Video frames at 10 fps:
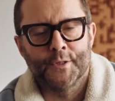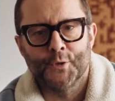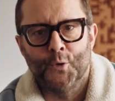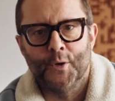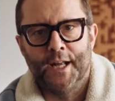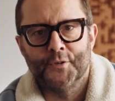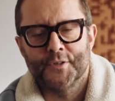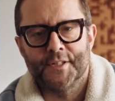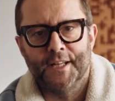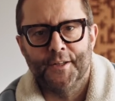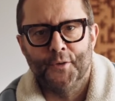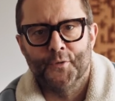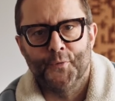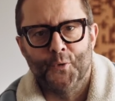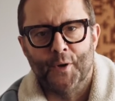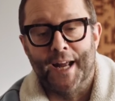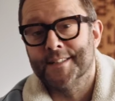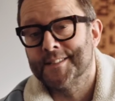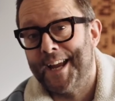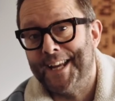at all interesting, useful,
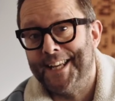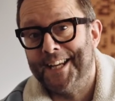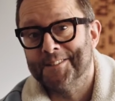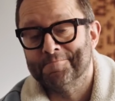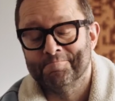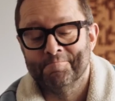entertaining,